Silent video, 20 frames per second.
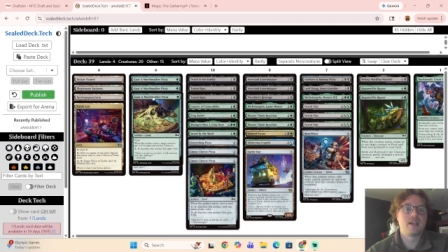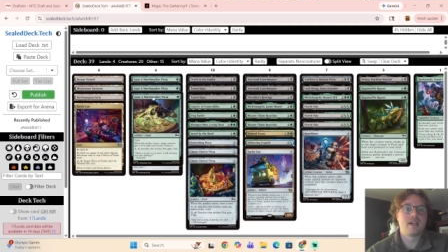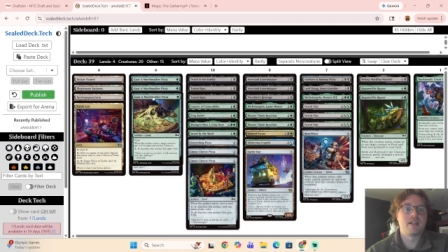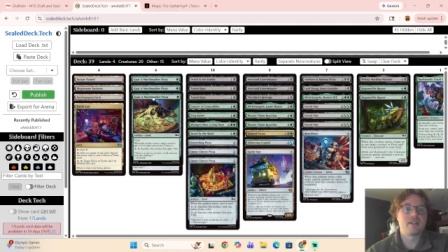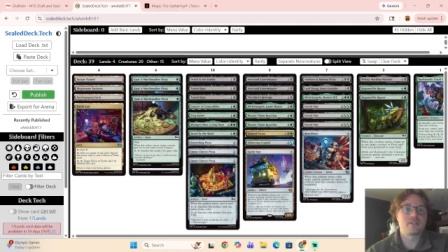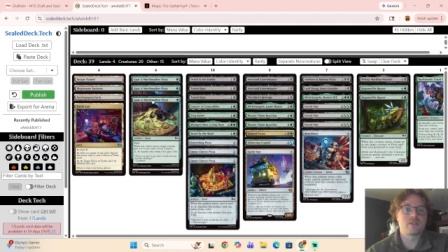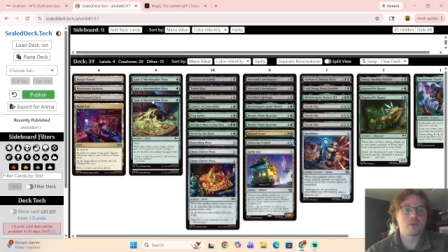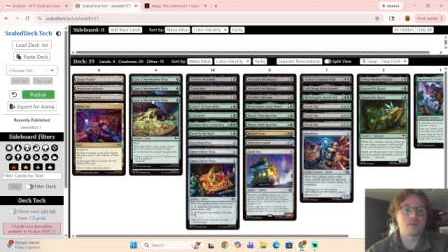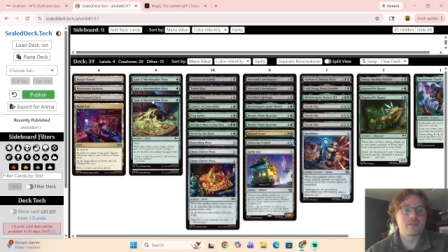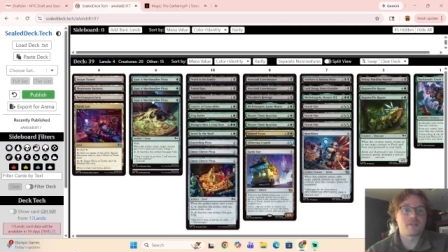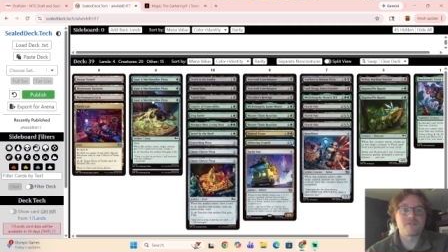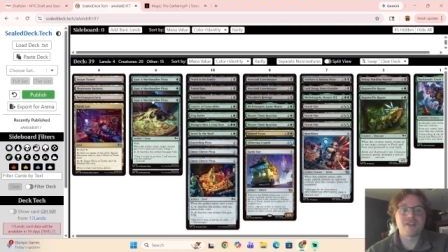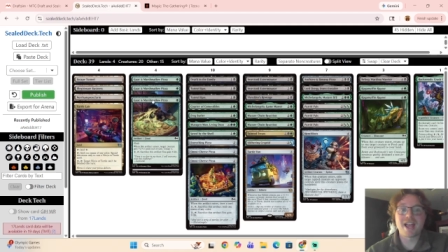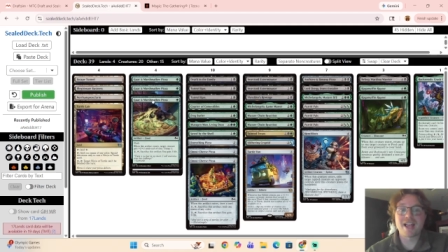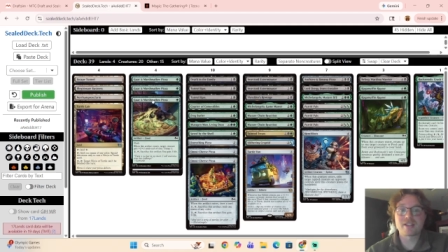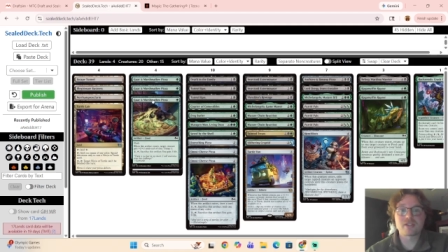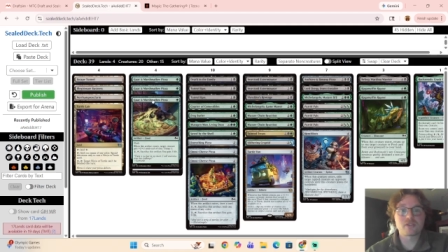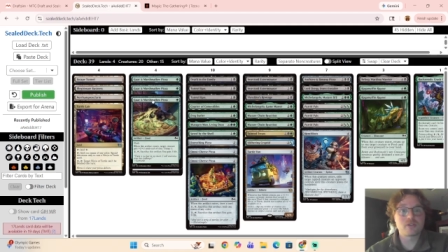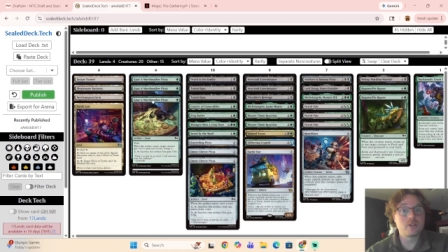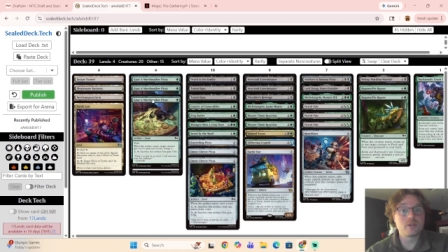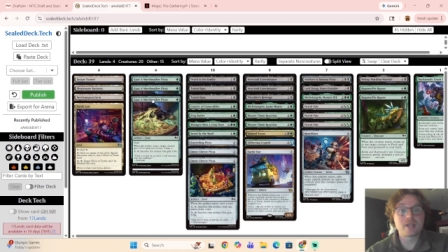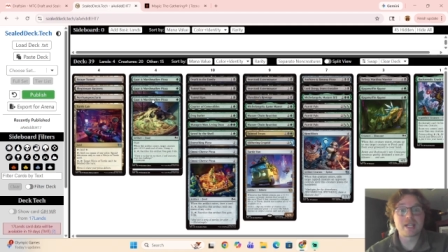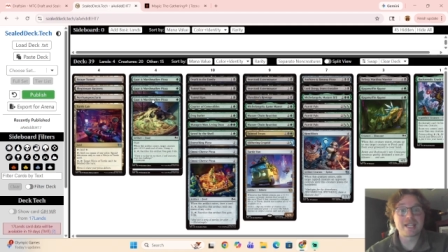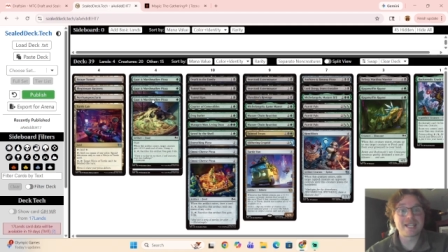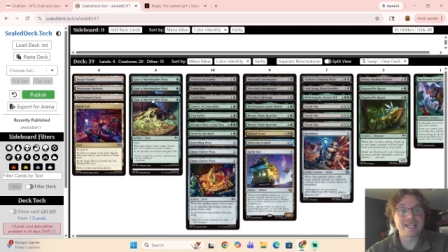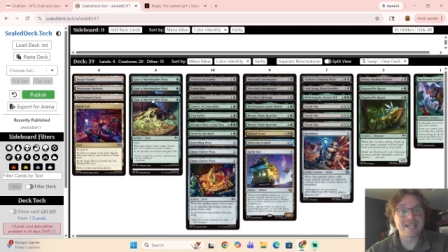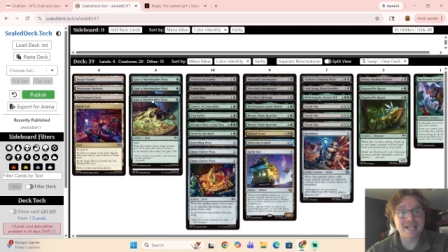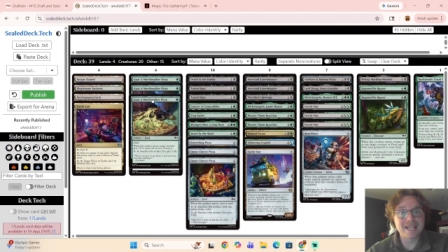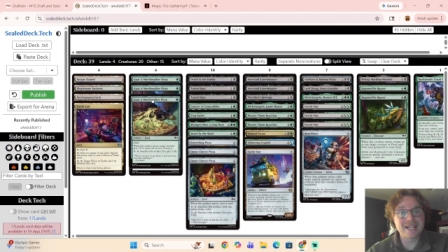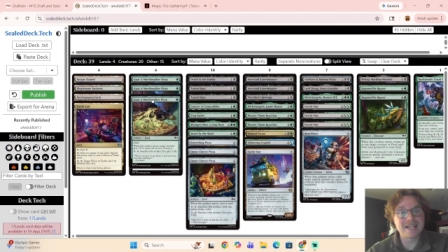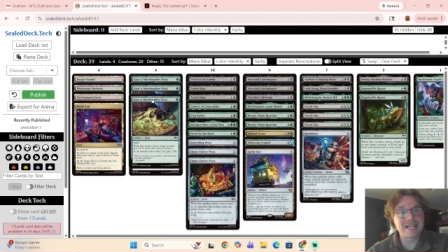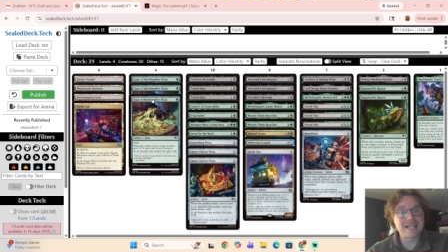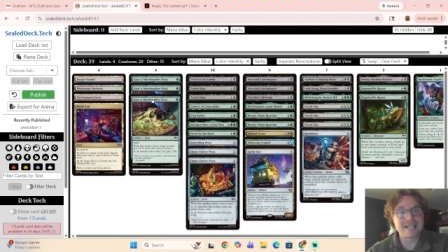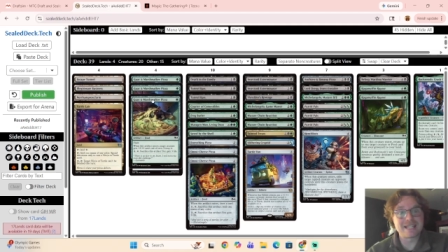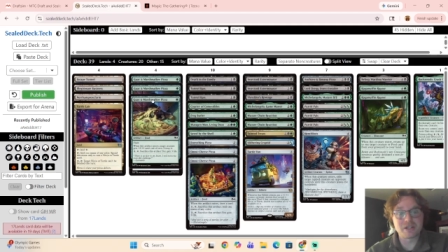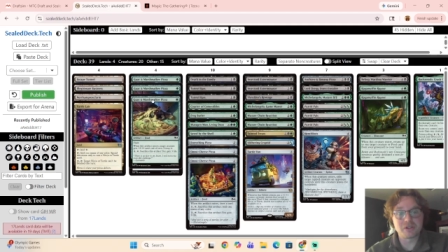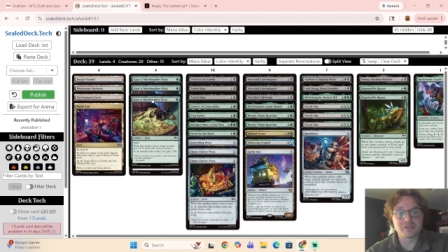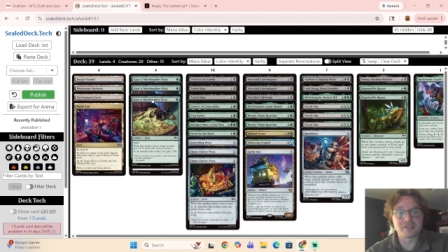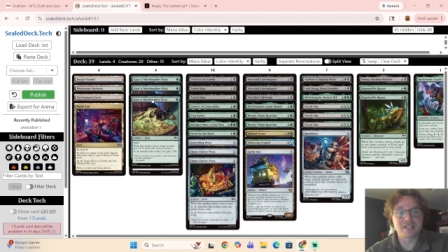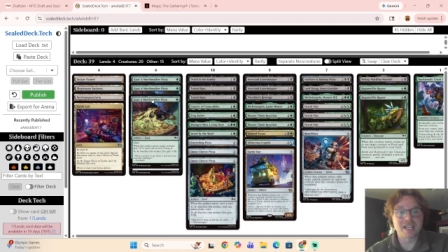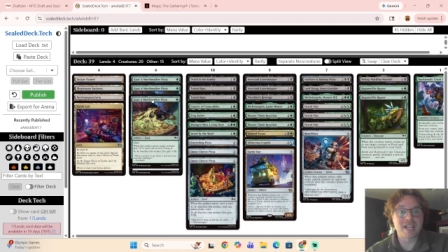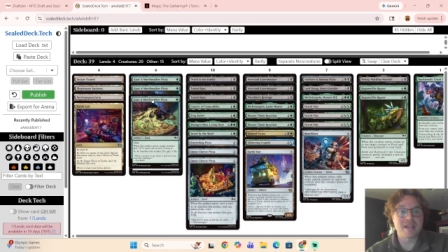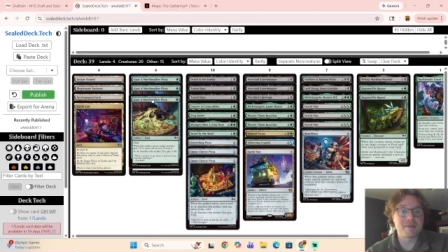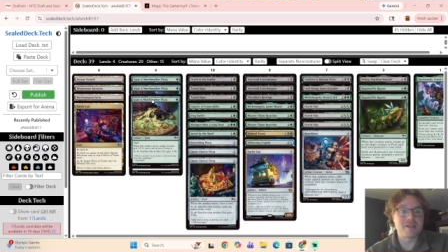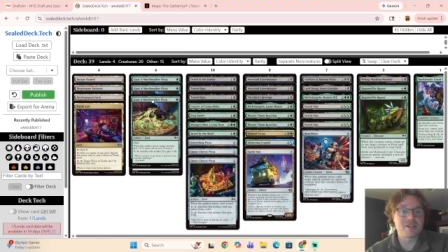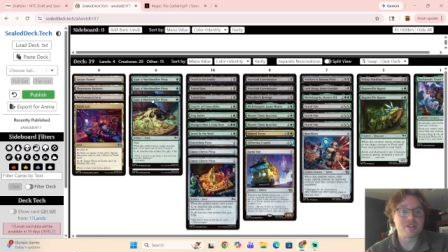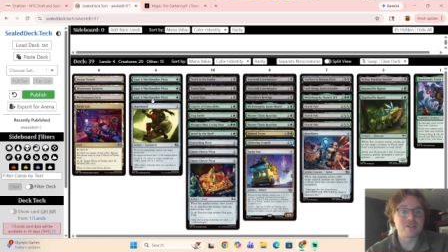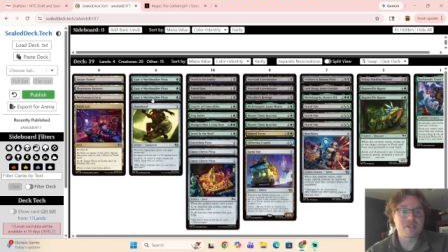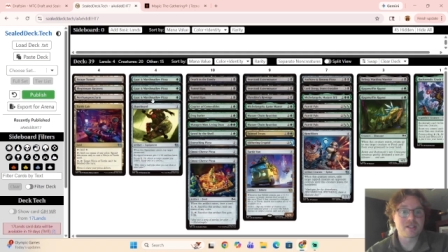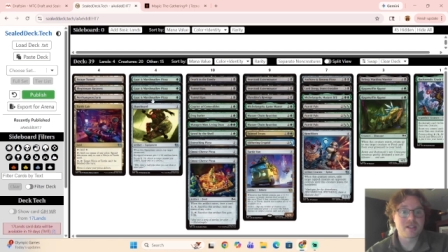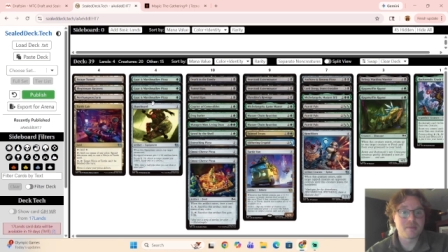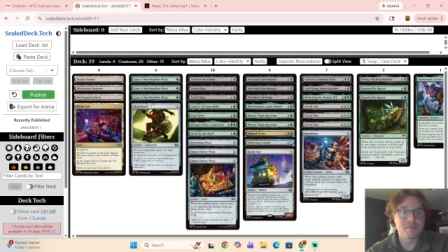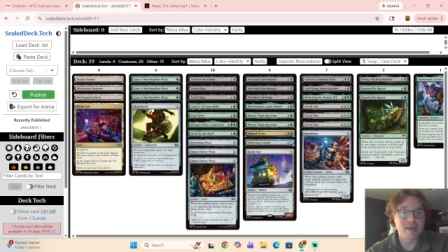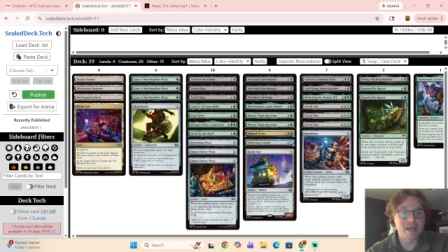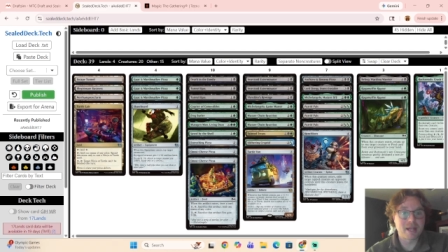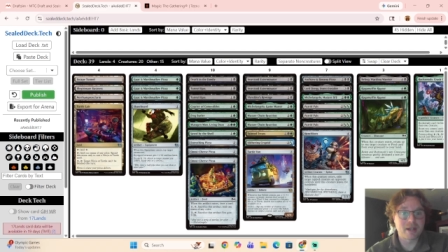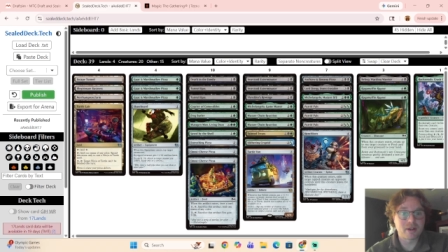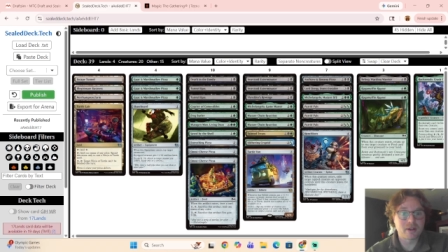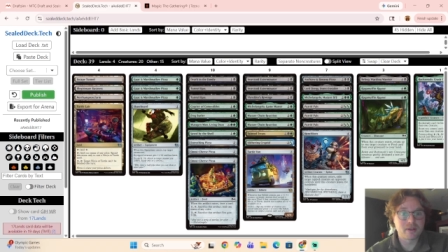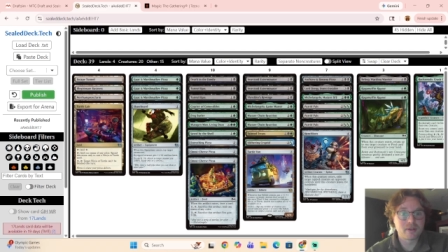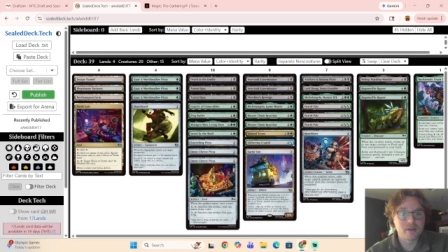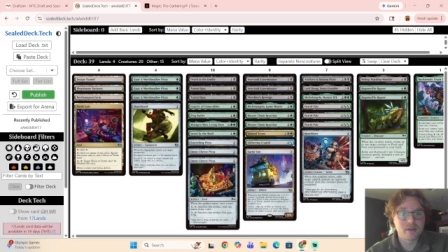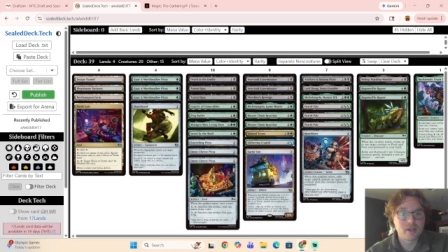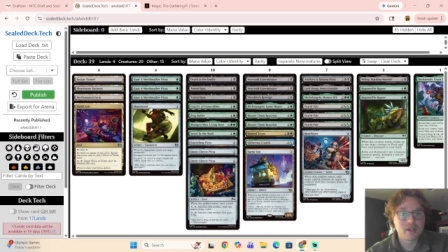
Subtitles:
And so the faster you can get in and deal damage, the better.